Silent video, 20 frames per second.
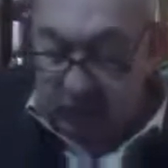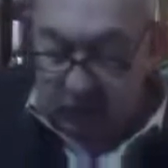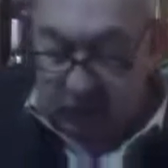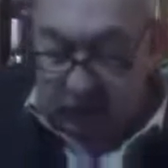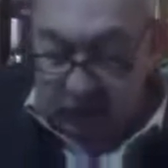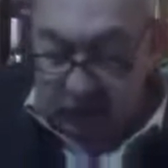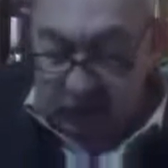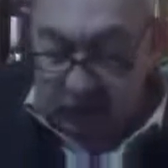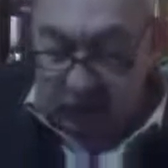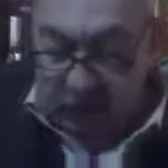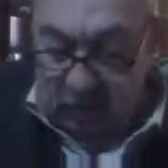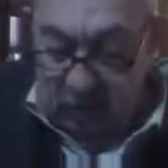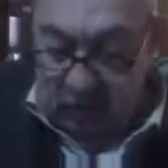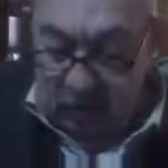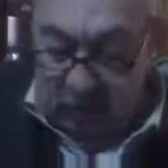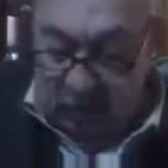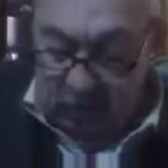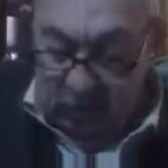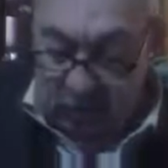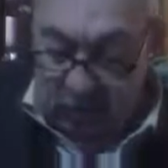in
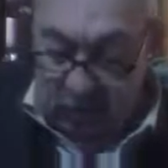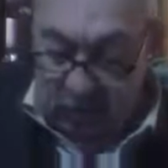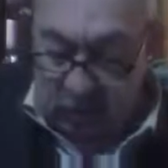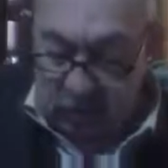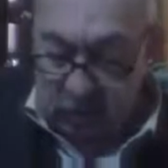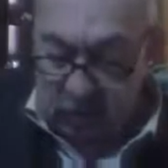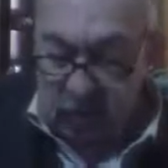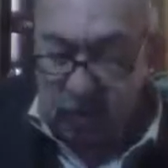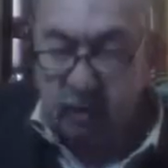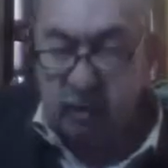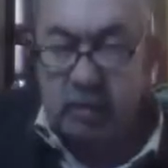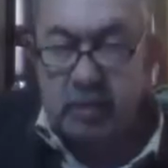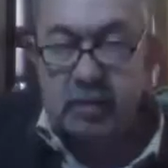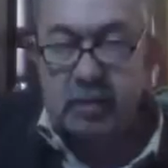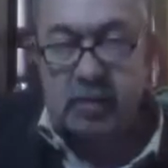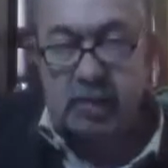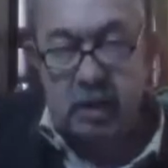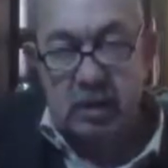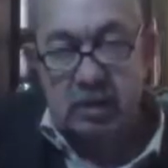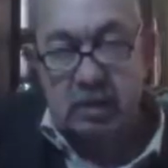the following
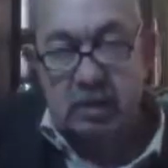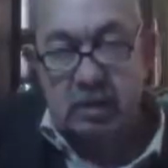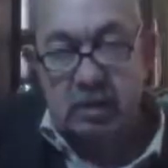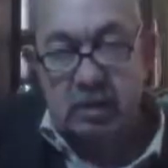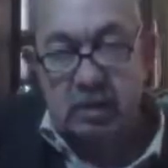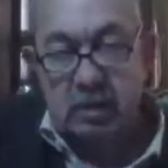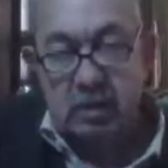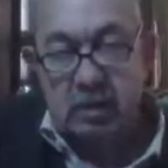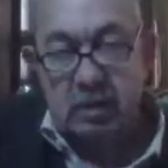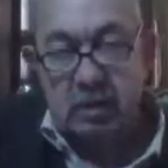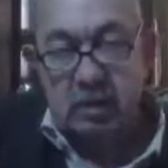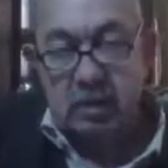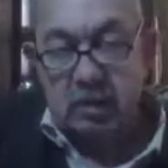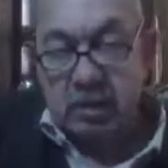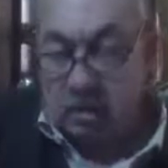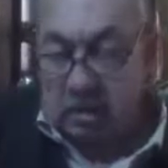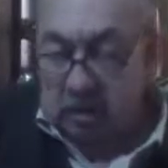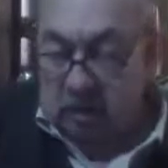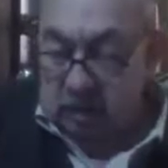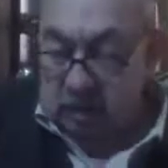circumstances.
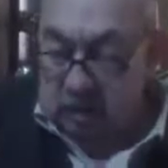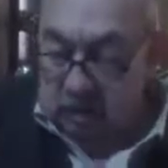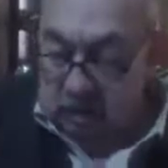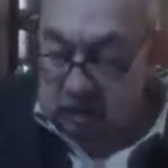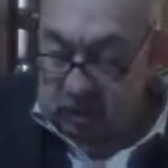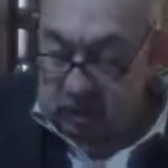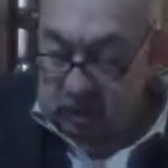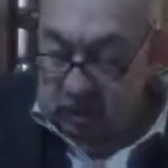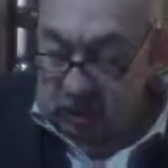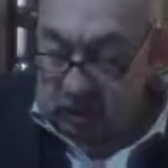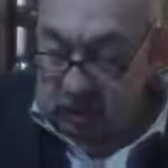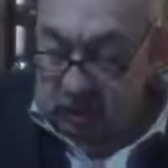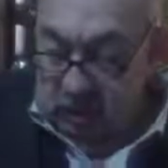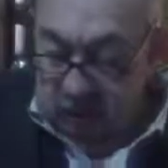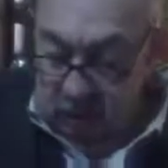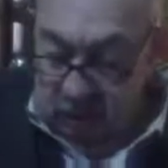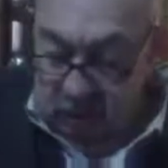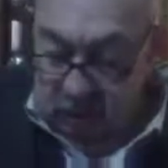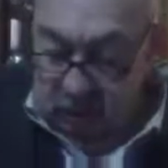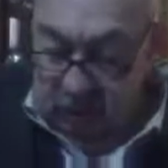
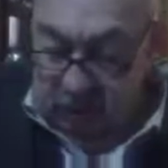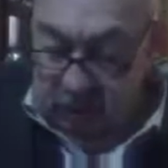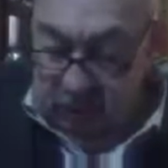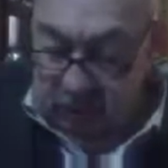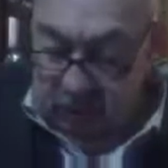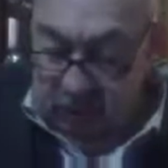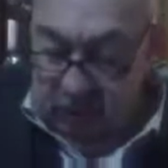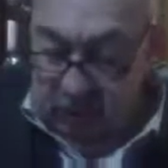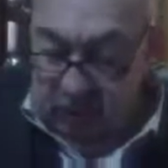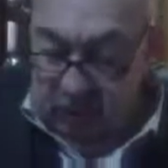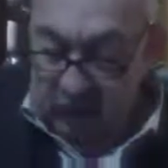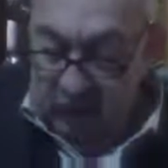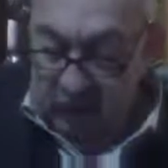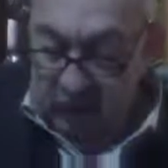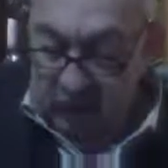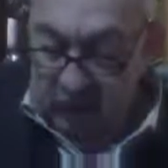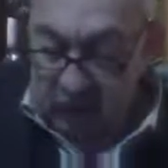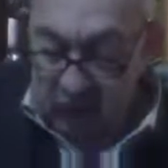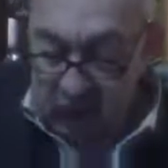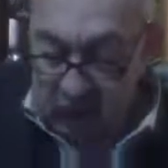Again,
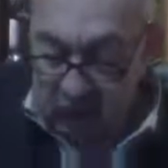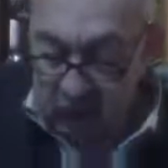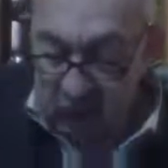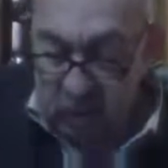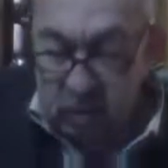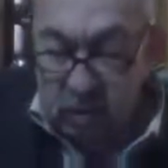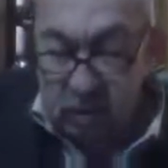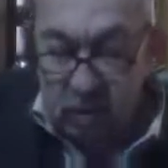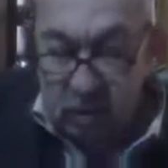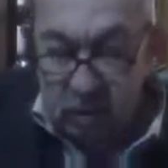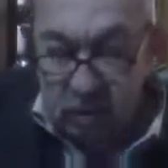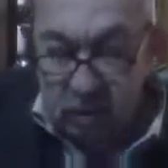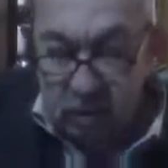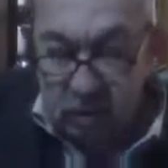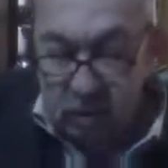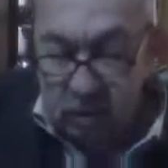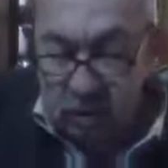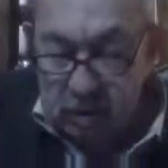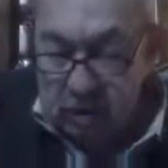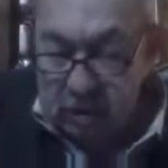is not
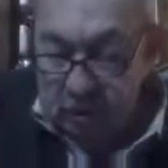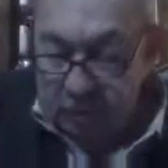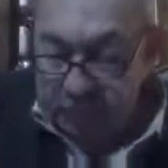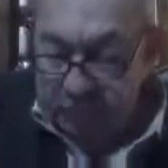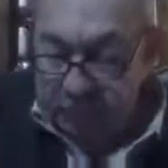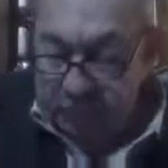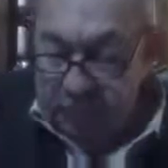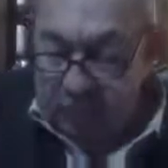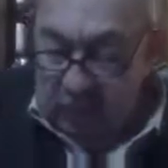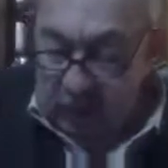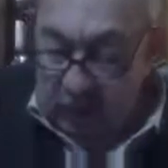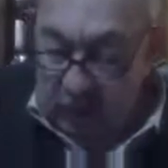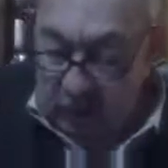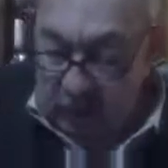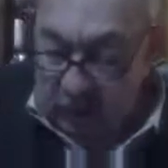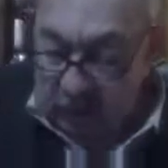considered a